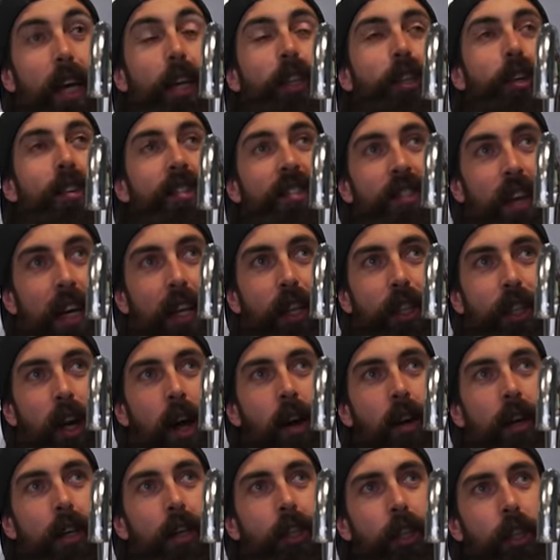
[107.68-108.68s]
kitchen sink
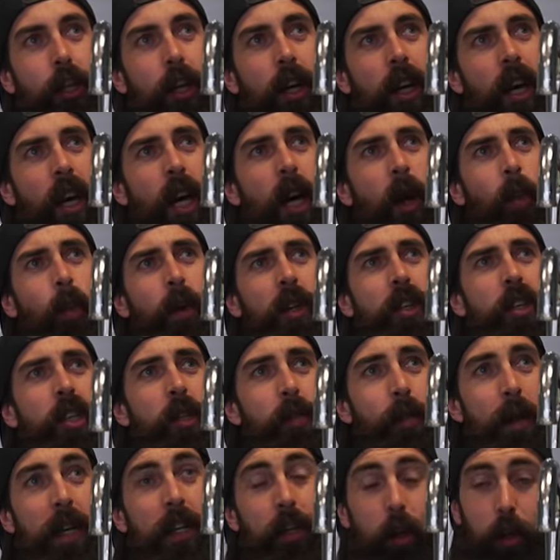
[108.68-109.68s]
challenge, which
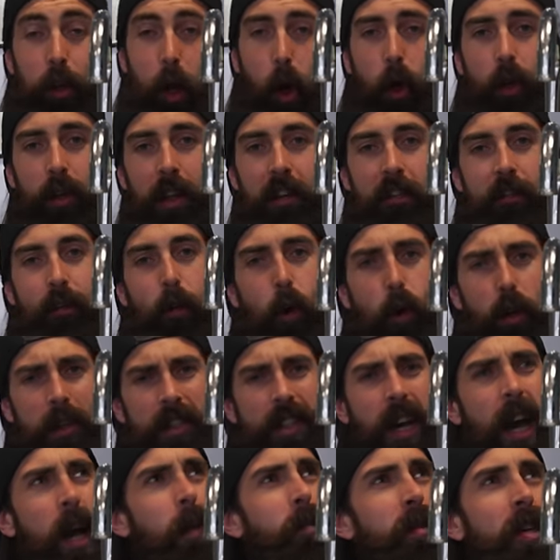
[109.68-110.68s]
has been done only 4
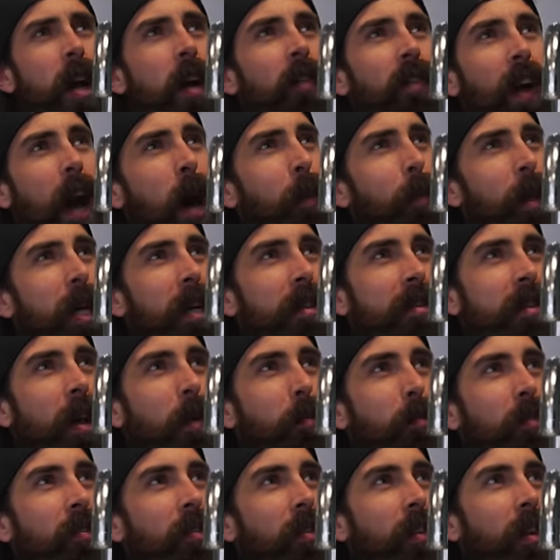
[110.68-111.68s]
times out of how many
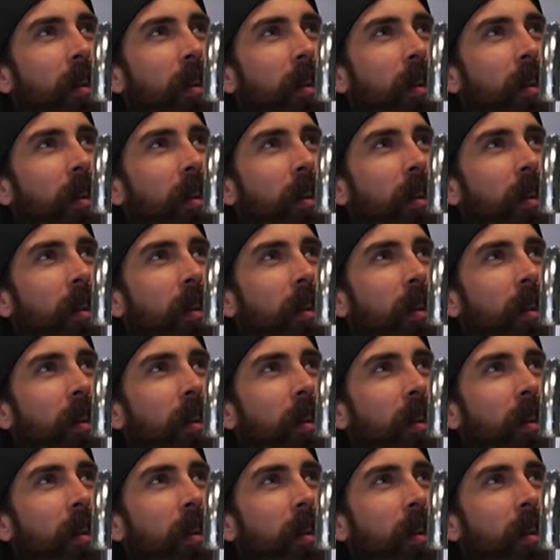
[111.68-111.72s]
attempts?